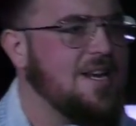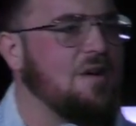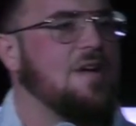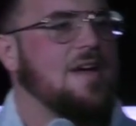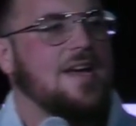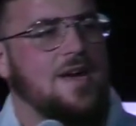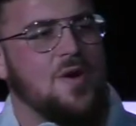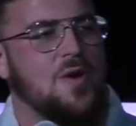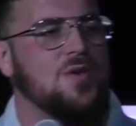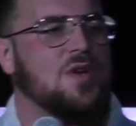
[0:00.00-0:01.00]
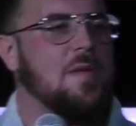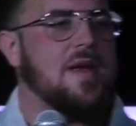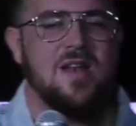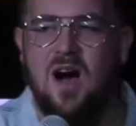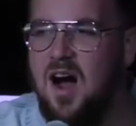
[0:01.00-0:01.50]
you know, who's going to
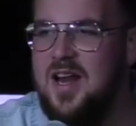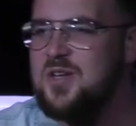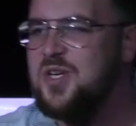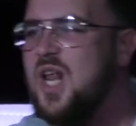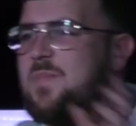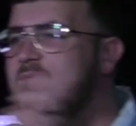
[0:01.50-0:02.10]
be naughty, who's going to